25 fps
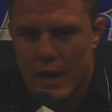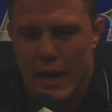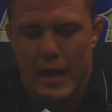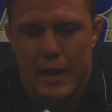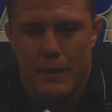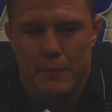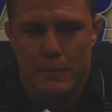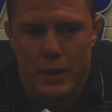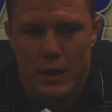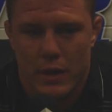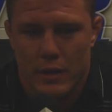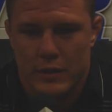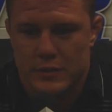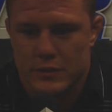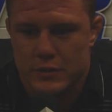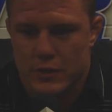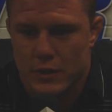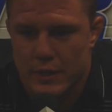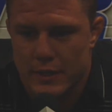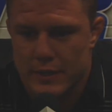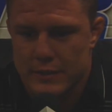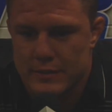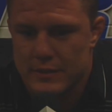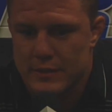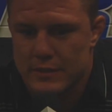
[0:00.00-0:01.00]
I had been on the
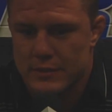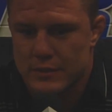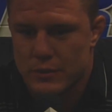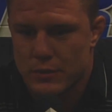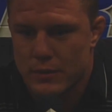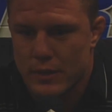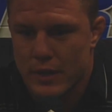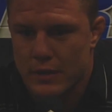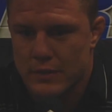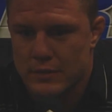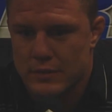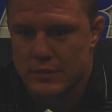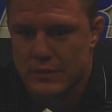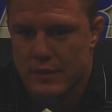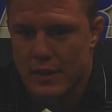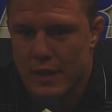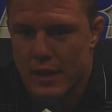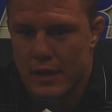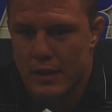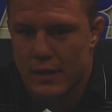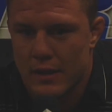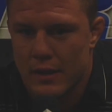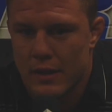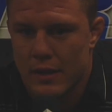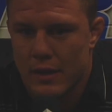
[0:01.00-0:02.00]
circuit since
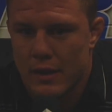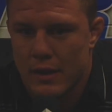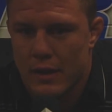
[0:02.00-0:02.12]
2010,